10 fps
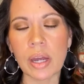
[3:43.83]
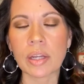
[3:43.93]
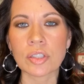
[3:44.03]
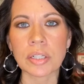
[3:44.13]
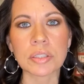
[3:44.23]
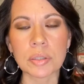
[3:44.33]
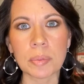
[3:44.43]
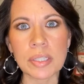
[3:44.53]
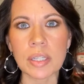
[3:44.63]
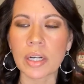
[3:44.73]
I tried to do the
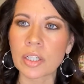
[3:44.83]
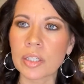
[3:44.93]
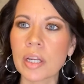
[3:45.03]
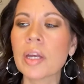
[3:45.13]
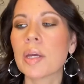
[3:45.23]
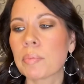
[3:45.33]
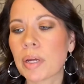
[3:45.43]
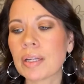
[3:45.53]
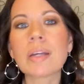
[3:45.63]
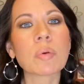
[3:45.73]
best that I could,
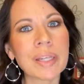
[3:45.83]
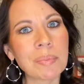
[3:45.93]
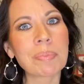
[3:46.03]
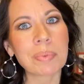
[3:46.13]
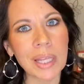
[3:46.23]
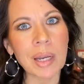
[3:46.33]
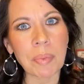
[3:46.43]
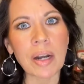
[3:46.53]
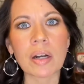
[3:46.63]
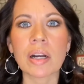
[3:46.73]
but it will keep getting
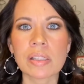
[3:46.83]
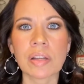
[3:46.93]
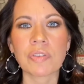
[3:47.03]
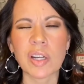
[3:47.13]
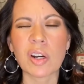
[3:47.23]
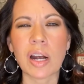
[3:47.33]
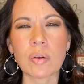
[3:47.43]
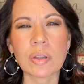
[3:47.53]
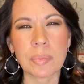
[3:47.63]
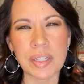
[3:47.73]
better as I figure
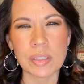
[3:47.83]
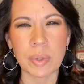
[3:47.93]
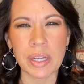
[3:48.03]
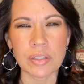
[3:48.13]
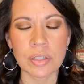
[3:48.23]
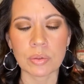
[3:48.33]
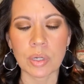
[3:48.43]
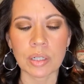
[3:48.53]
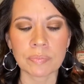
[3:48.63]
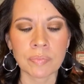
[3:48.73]
out the best way
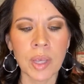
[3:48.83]
to